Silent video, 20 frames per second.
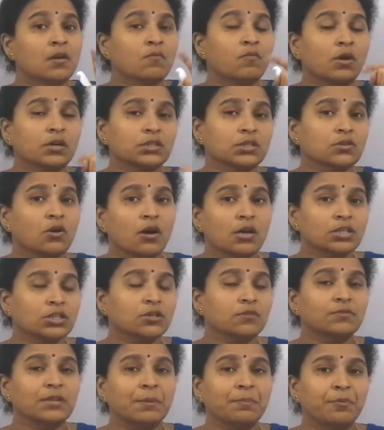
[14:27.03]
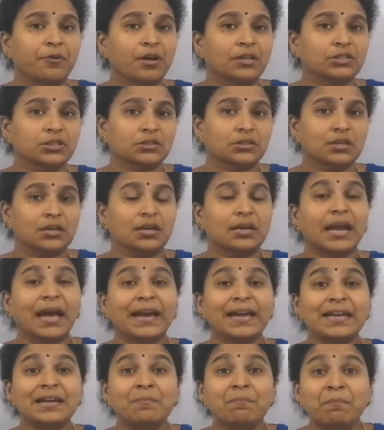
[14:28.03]
What's the cost of that project?
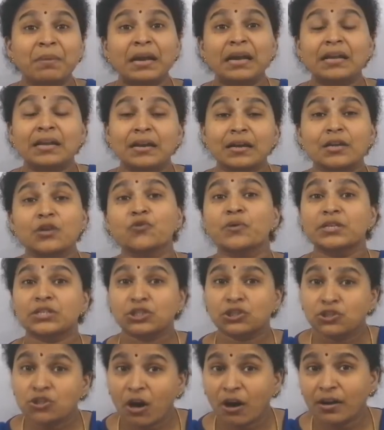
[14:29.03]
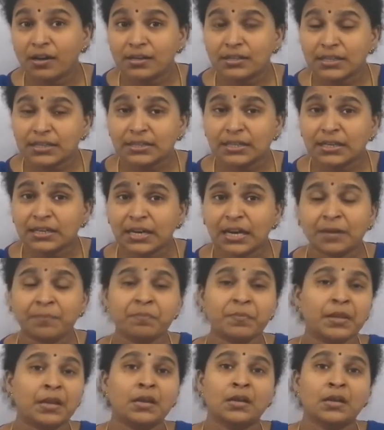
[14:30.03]
$9 billion US, isn't it?